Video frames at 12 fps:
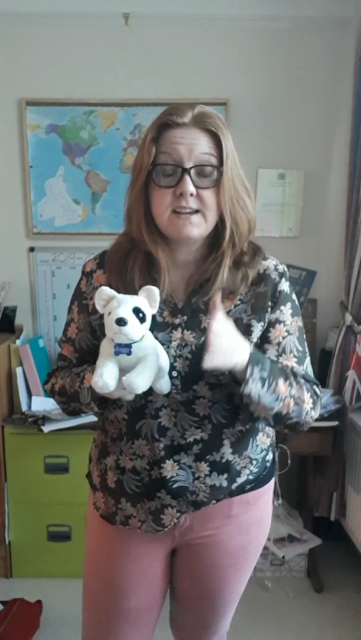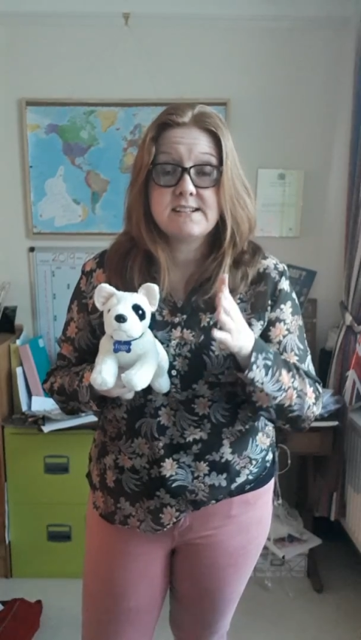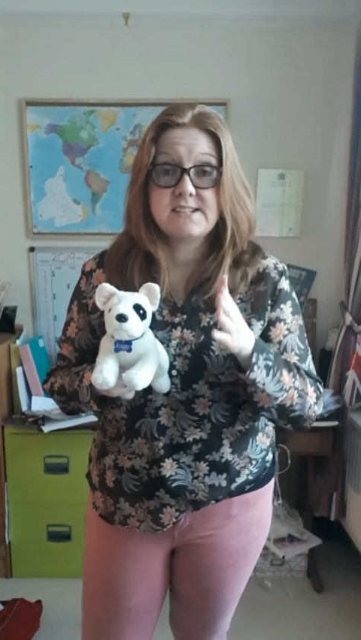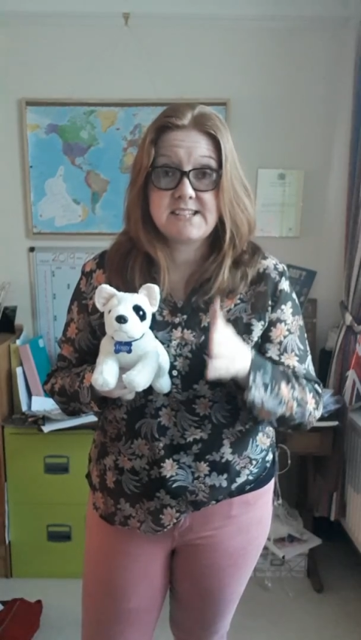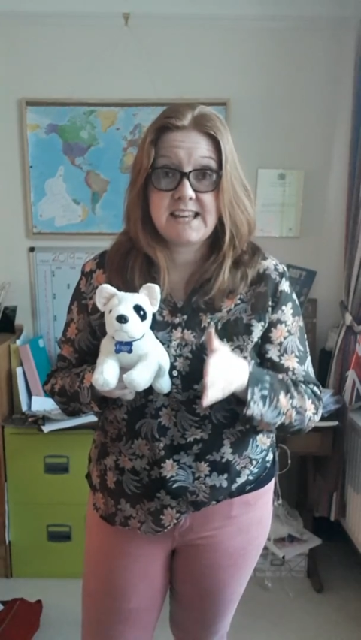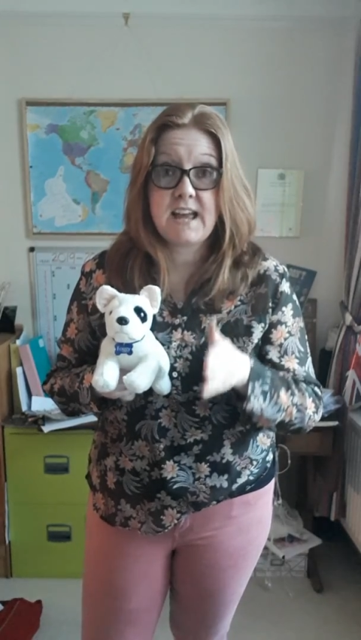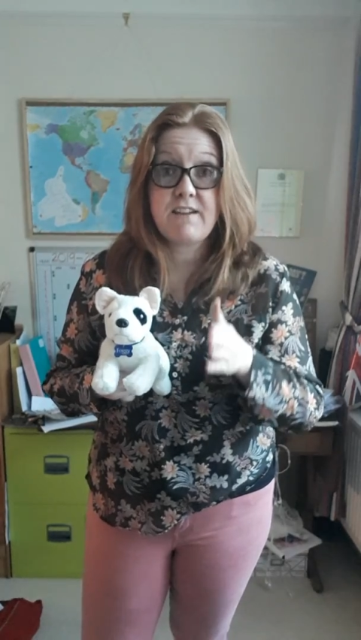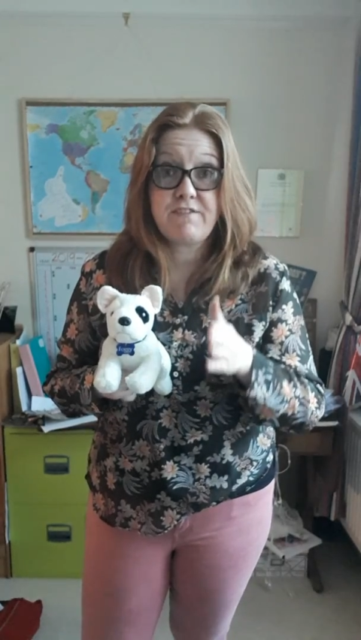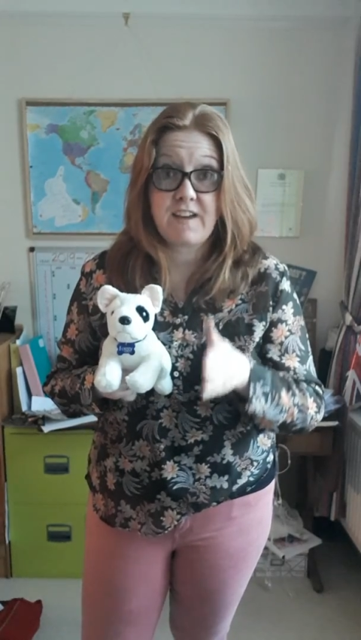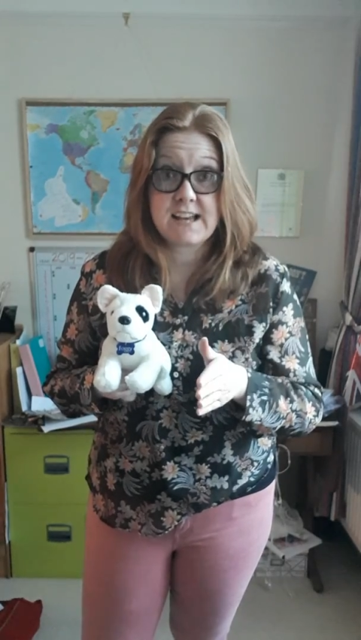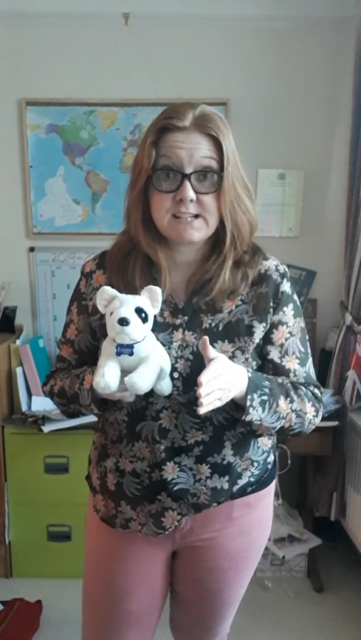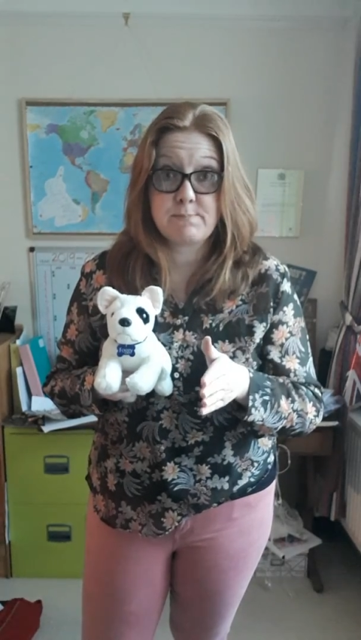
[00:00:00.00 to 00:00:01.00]

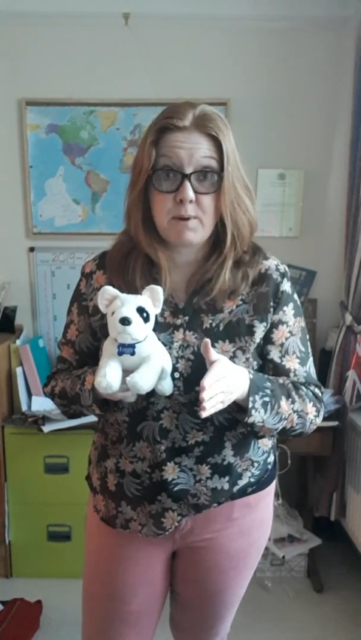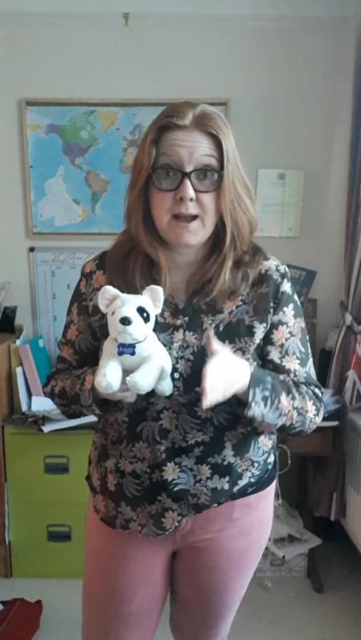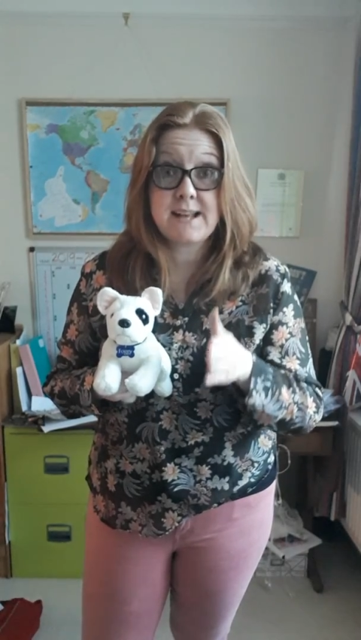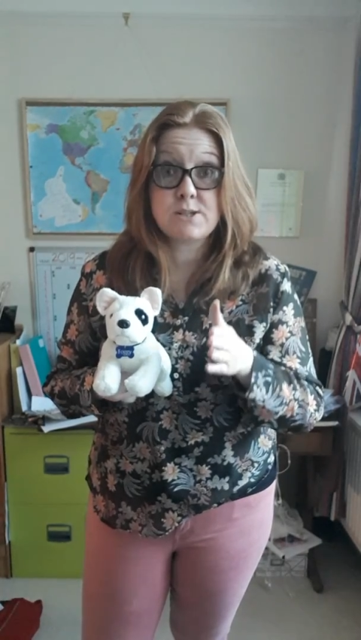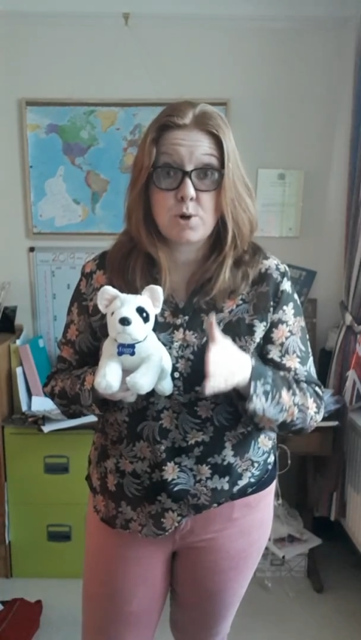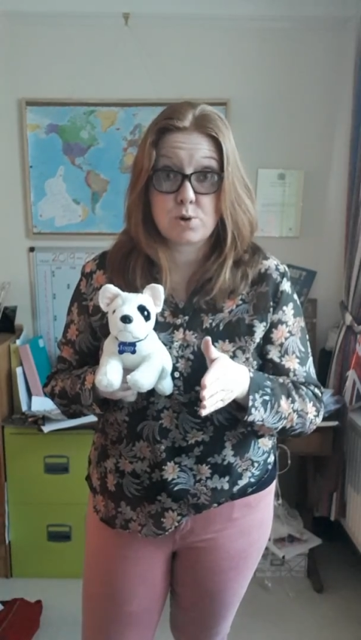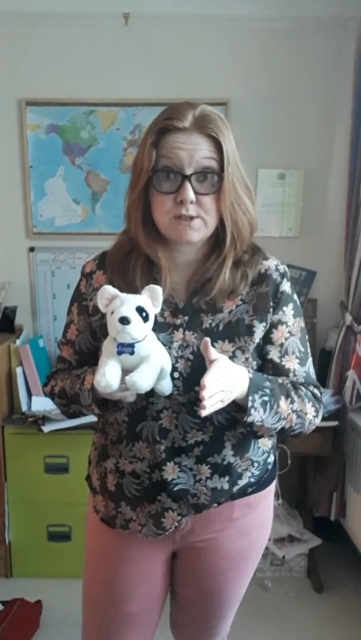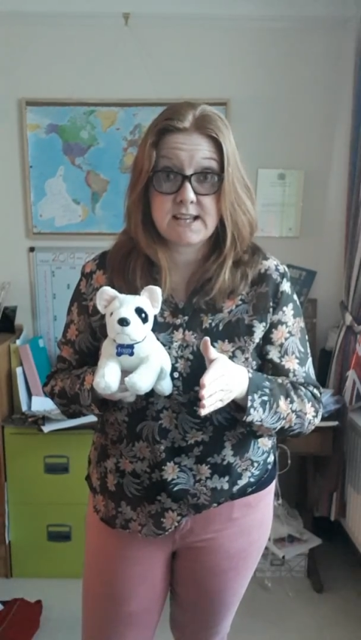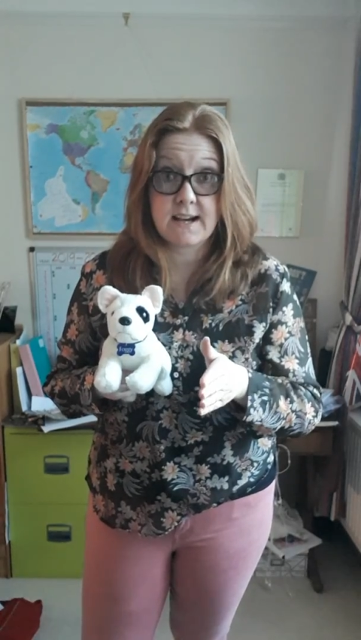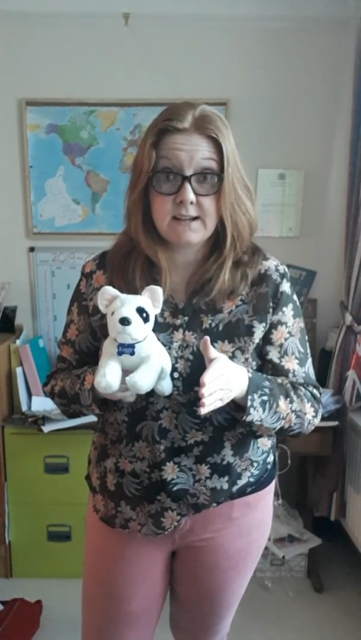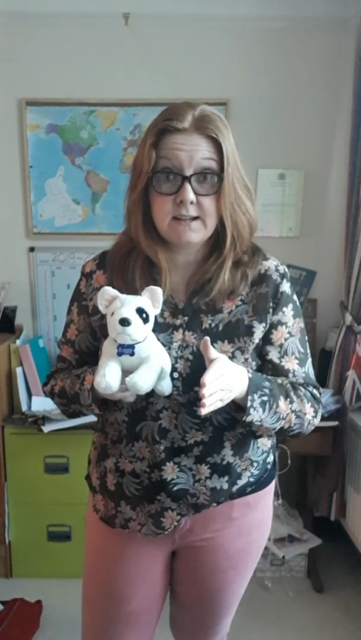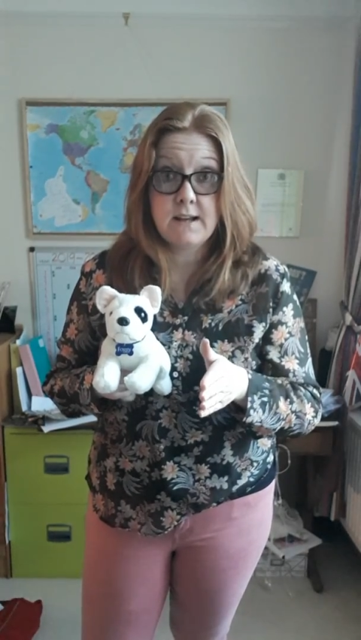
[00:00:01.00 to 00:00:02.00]
CFS by a
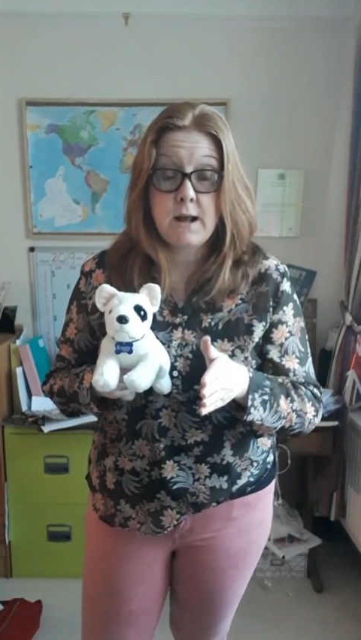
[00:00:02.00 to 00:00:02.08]
doctor,